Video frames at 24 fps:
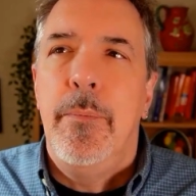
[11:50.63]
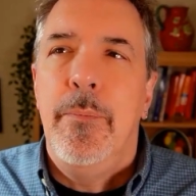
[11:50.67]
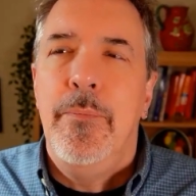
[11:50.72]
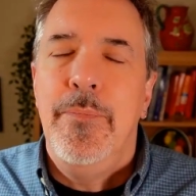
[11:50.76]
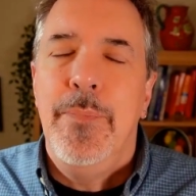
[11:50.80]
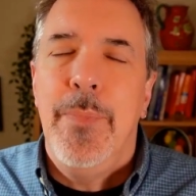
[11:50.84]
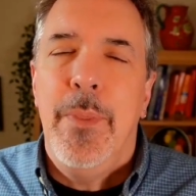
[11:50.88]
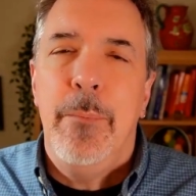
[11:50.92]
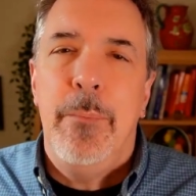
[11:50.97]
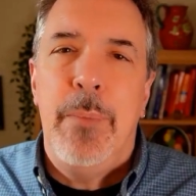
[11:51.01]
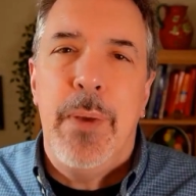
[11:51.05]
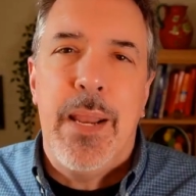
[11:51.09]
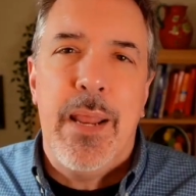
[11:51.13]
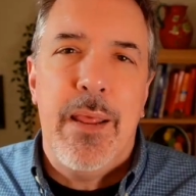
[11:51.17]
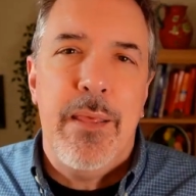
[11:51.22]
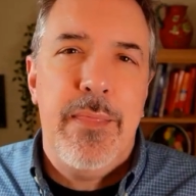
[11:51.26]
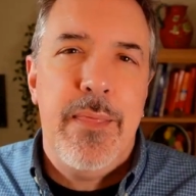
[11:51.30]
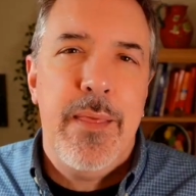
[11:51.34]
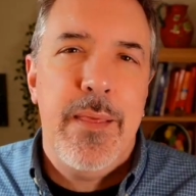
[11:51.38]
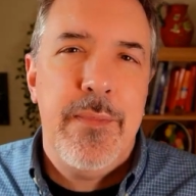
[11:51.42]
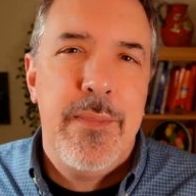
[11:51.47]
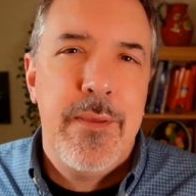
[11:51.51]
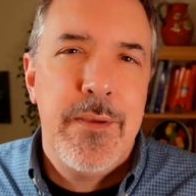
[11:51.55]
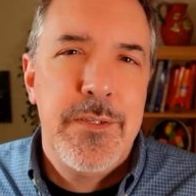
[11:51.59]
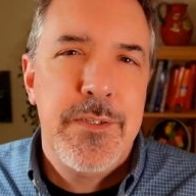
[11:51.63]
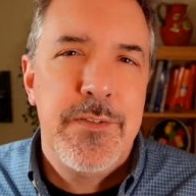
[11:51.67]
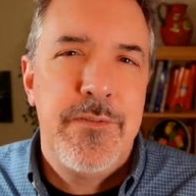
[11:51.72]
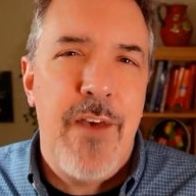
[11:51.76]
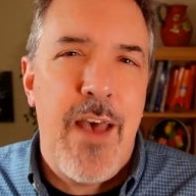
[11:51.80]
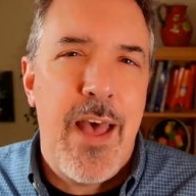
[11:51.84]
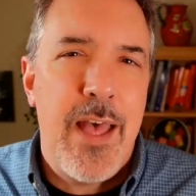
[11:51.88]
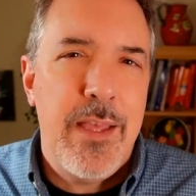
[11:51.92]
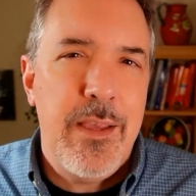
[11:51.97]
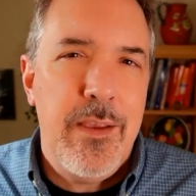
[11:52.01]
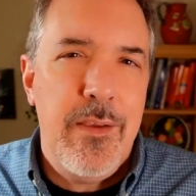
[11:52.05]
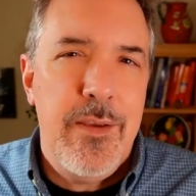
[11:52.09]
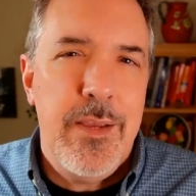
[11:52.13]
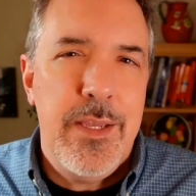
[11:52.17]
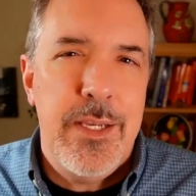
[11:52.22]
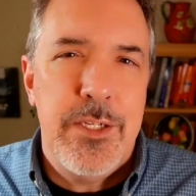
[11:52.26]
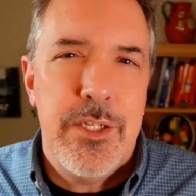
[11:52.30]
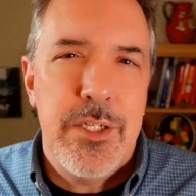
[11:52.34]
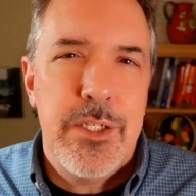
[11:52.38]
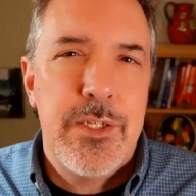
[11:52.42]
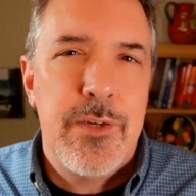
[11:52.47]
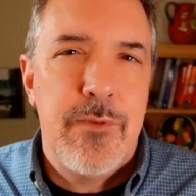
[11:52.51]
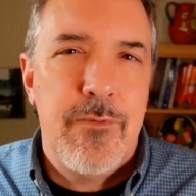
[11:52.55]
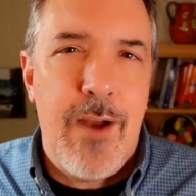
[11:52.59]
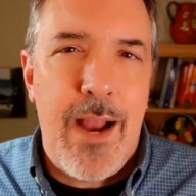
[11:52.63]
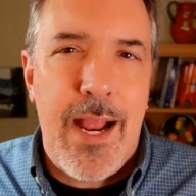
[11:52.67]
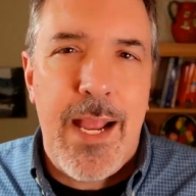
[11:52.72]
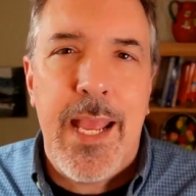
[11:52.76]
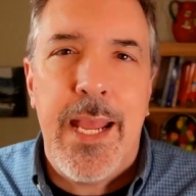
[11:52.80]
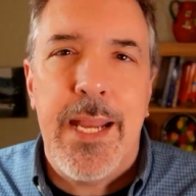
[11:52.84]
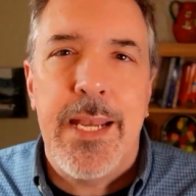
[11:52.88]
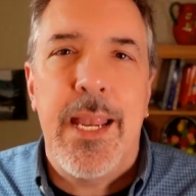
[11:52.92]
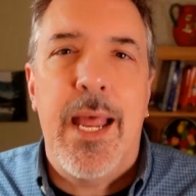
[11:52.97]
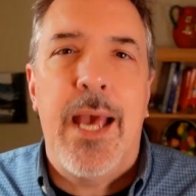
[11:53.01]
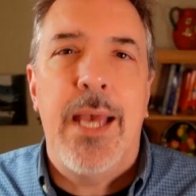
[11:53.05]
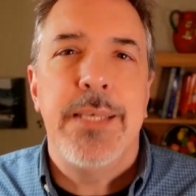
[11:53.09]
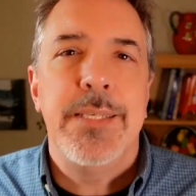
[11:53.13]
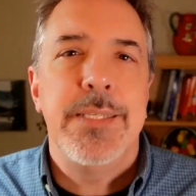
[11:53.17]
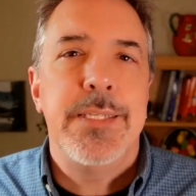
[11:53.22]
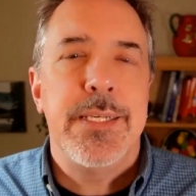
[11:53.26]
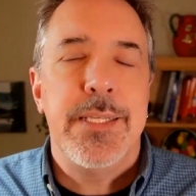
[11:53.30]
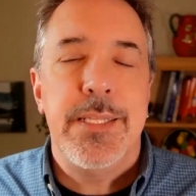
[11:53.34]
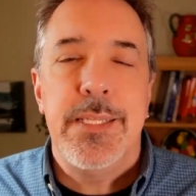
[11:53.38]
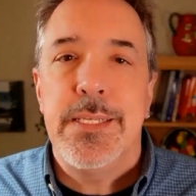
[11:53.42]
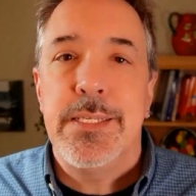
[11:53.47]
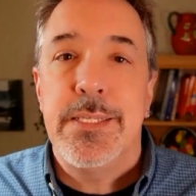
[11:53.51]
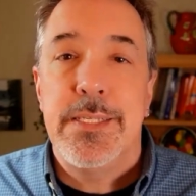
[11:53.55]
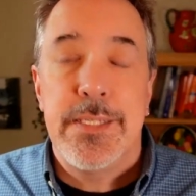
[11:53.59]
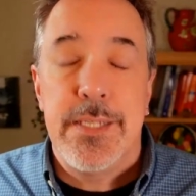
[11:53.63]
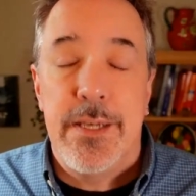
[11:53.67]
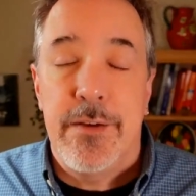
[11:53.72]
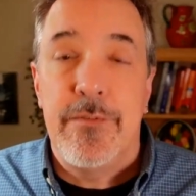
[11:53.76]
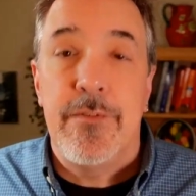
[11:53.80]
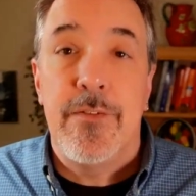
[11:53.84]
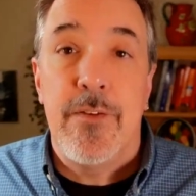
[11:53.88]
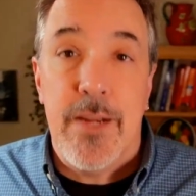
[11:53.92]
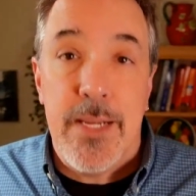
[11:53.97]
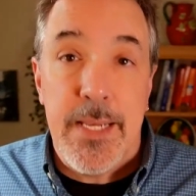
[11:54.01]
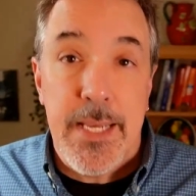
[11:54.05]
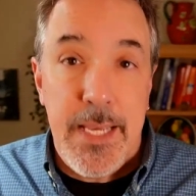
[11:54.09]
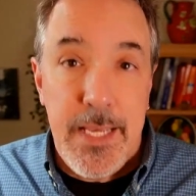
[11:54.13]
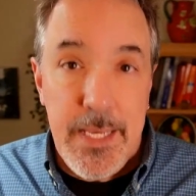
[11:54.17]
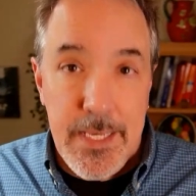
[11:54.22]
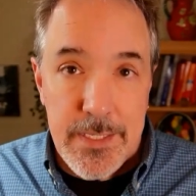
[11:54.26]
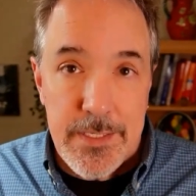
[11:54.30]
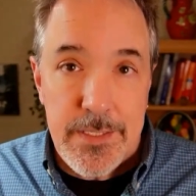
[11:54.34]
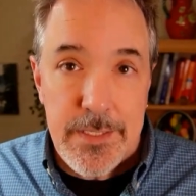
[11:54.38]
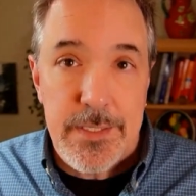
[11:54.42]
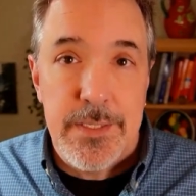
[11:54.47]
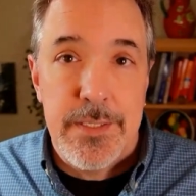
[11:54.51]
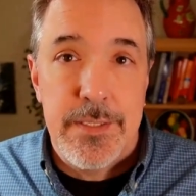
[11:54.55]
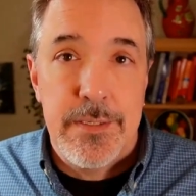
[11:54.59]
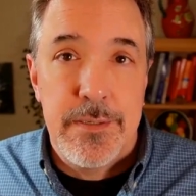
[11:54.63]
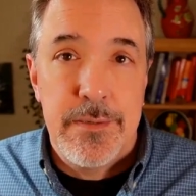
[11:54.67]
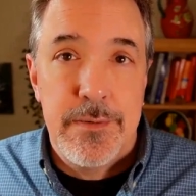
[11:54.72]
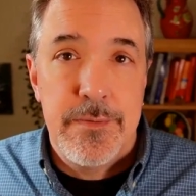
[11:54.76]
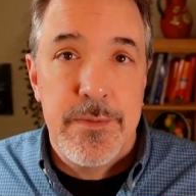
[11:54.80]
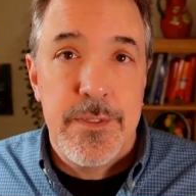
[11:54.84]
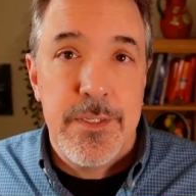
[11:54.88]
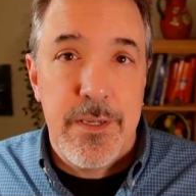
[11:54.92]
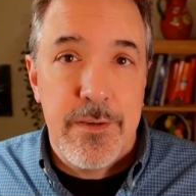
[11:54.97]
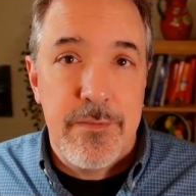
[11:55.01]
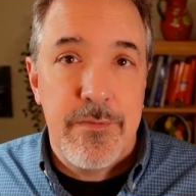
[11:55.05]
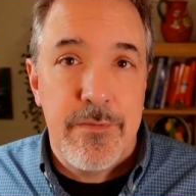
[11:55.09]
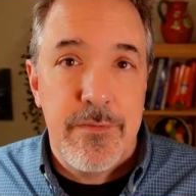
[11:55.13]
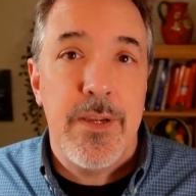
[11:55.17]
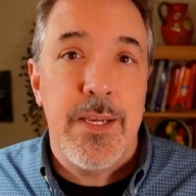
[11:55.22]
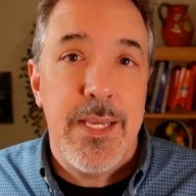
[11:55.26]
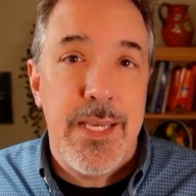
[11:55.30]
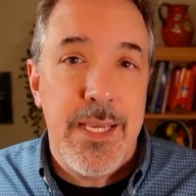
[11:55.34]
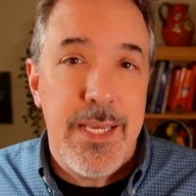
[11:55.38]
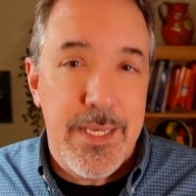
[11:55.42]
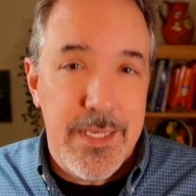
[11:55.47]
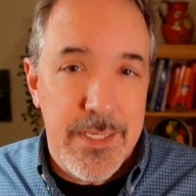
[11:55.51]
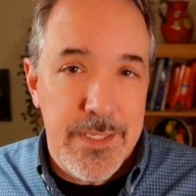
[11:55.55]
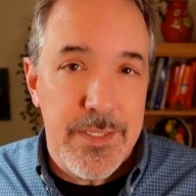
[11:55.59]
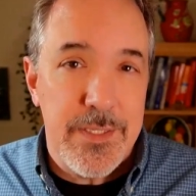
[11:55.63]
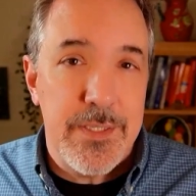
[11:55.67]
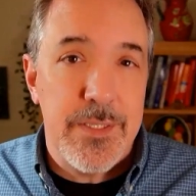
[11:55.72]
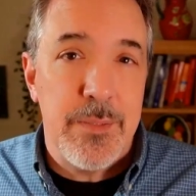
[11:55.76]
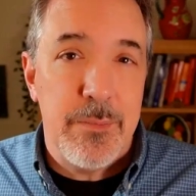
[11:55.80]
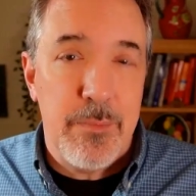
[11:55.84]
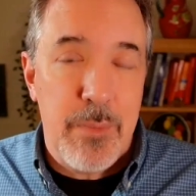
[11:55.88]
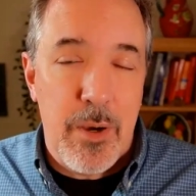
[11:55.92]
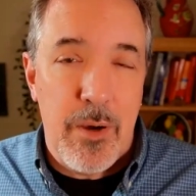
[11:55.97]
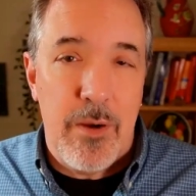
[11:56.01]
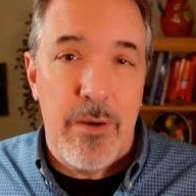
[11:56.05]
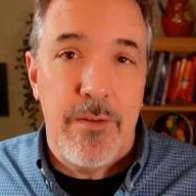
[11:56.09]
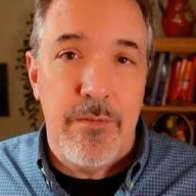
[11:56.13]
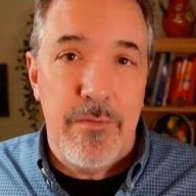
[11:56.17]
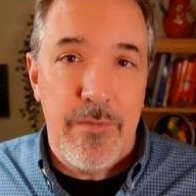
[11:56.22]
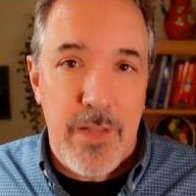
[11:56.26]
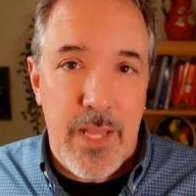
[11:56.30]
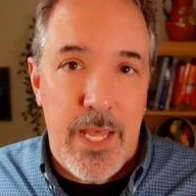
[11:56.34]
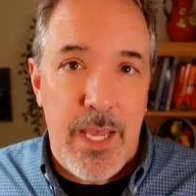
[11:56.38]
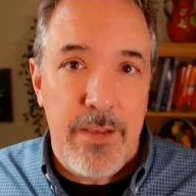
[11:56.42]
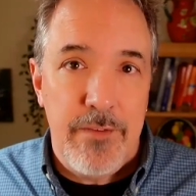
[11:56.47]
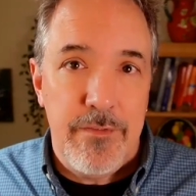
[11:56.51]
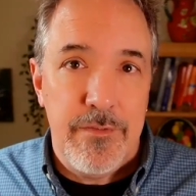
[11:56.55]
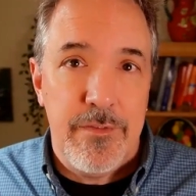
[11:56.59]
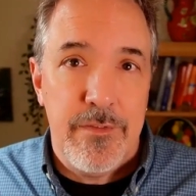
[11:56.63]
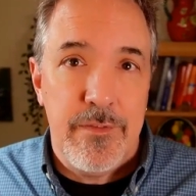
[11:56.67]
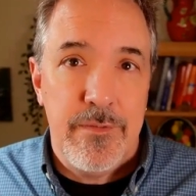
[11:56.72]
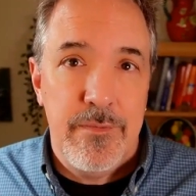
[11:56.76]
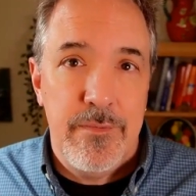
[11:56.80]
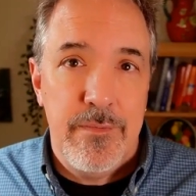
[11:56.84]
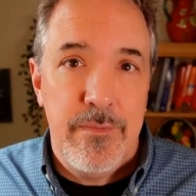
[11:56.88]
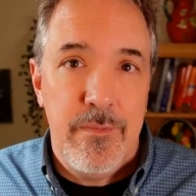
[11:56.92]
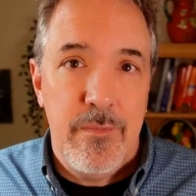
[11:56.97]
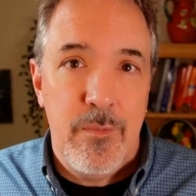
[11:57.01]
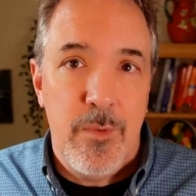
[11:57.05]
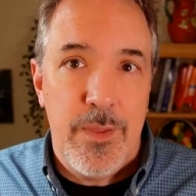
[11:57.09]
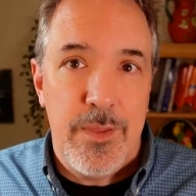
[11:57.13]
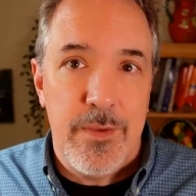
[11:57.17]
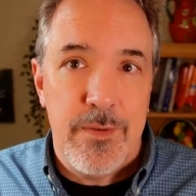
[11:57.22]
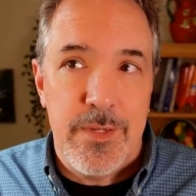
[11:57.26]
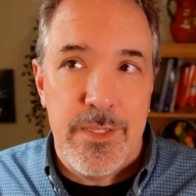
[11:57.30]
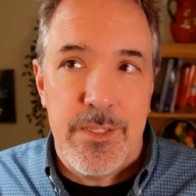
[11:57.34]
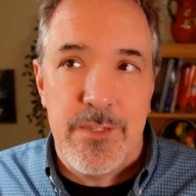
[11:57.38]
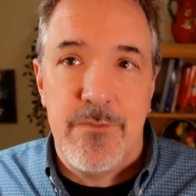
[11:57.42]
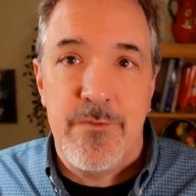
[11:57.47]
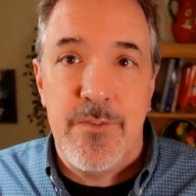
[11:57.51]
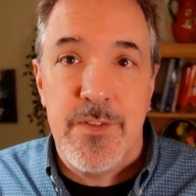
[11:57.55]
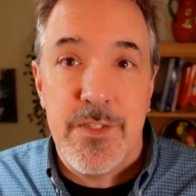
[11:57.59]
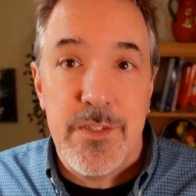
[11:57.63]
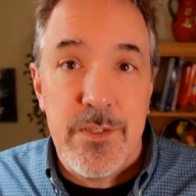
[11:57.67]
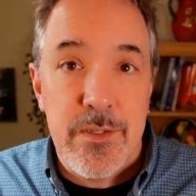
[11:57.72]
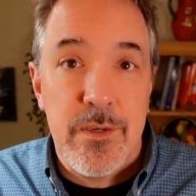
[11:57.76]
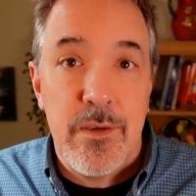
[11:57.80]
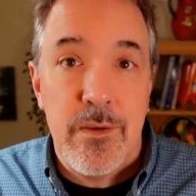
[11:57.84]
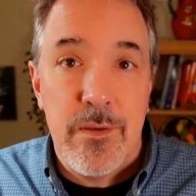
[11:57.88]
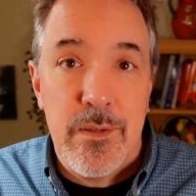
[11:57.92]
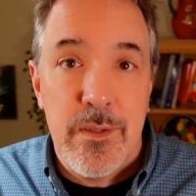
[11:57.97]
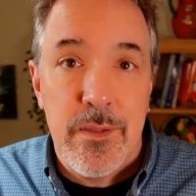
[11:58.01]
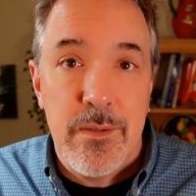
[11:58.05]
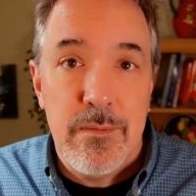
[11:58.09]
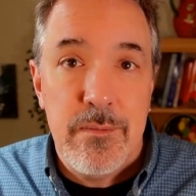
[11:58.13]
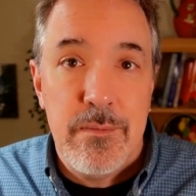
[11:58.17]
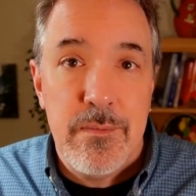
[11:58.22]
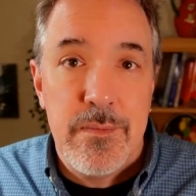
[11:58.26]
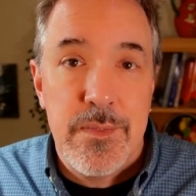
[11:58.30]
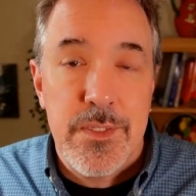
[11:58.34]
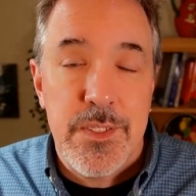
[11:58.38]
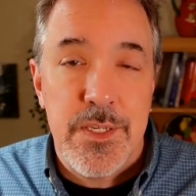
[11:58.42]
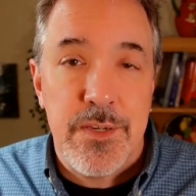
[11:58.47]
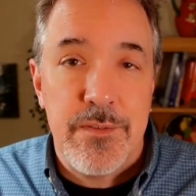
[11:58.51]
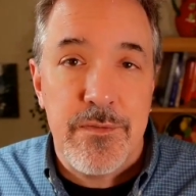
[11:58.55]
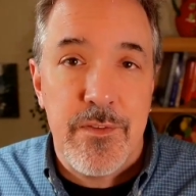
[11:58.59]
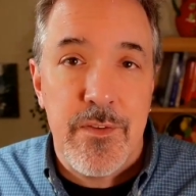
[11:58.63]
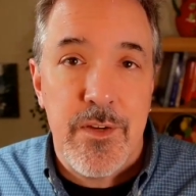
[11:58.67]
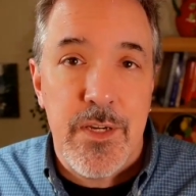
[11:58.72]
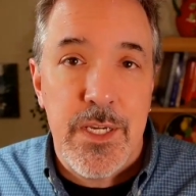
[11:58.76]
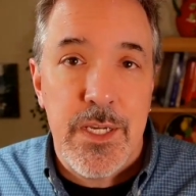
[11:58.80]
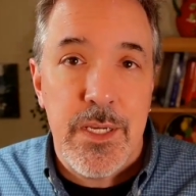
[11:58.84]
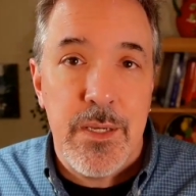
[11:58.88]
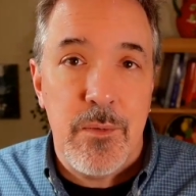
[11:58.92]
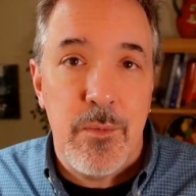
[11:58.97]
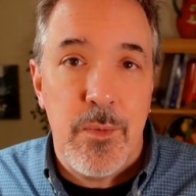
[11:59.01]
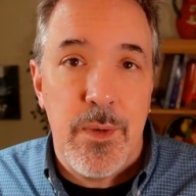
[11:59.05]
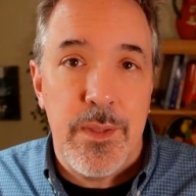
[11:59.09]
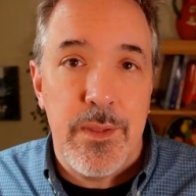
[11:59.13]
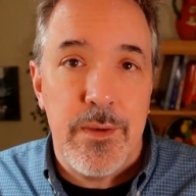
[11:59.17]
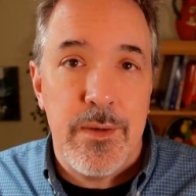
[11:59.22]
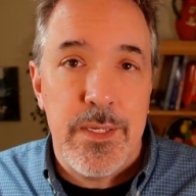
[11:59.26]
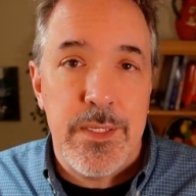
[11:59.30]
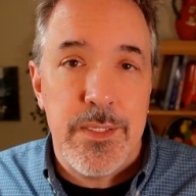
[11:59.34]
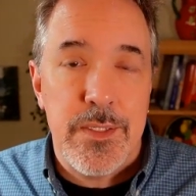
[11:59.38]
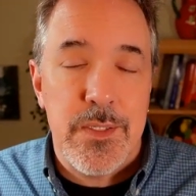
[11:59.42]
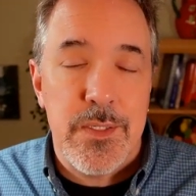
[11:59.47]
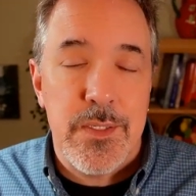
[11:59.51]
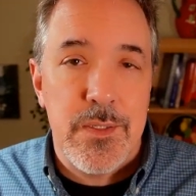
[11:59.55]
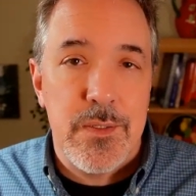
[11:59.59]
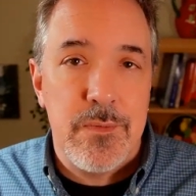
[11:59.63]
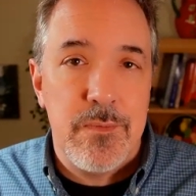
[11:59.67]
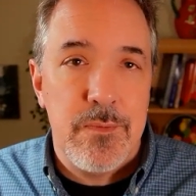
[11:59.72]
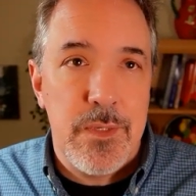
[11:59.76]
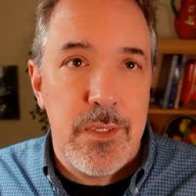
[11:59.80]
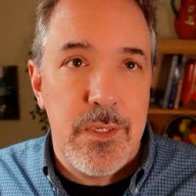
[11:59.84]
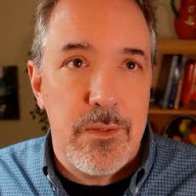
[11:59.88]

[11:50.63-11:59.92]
But I think there's value in just recognizing that suffering is a part of life, whether it's physical suffering, whether it's, you know,